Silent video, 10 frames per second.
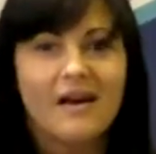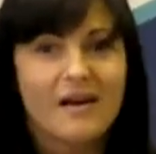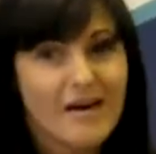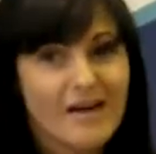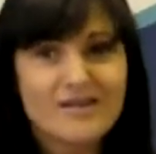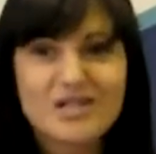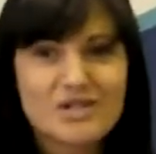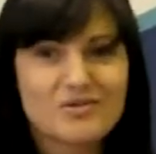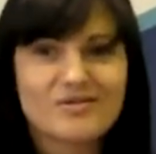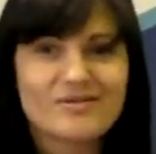and
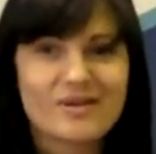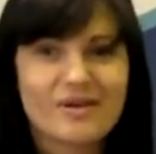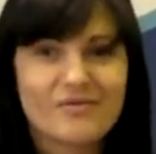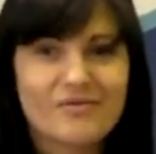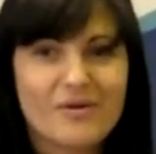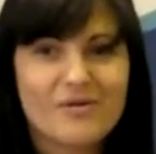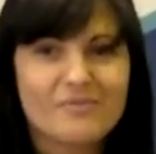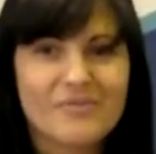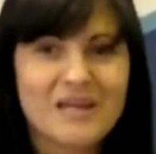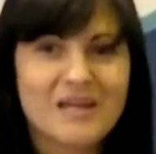years of
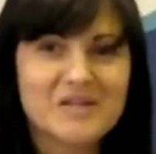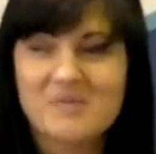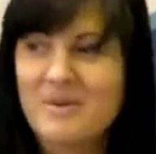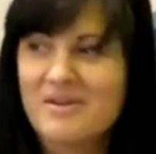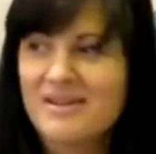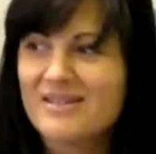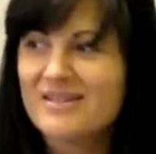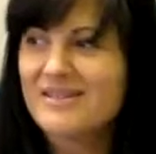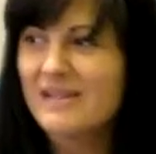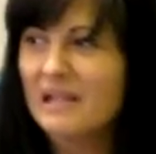
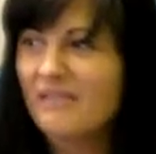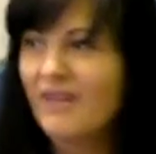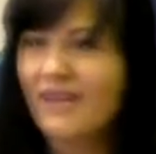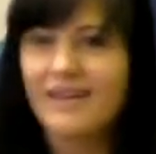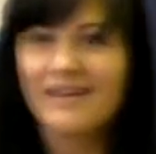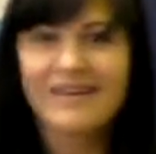experience, living,